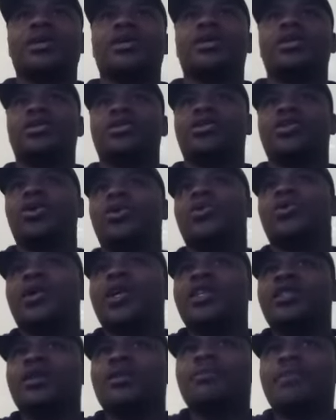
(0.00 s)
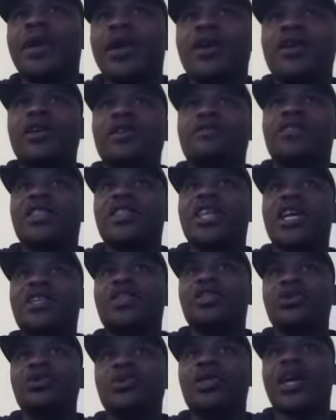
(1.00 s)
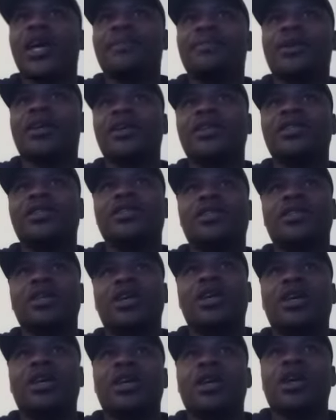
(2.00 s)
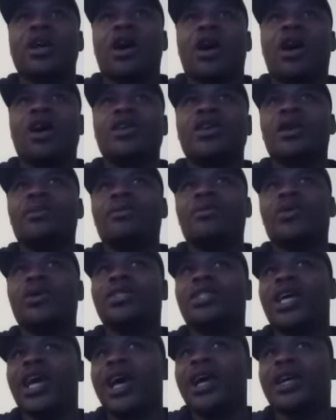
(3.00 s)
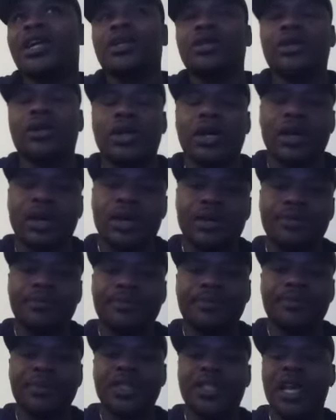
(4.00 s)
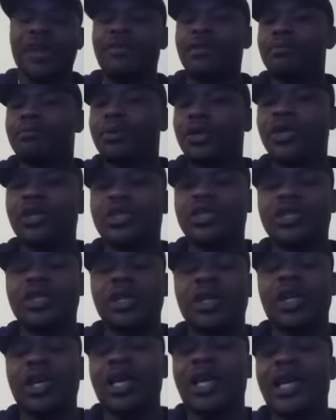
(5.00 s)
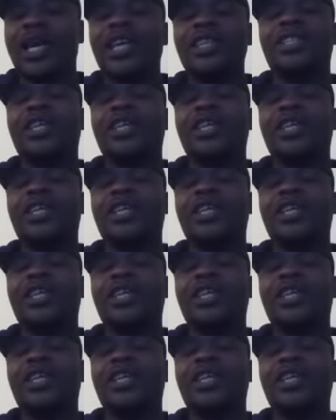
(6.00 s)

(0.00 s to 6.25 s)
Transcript: So it's imperative that they do that because our number one tackler, uh, Devin Bush, he's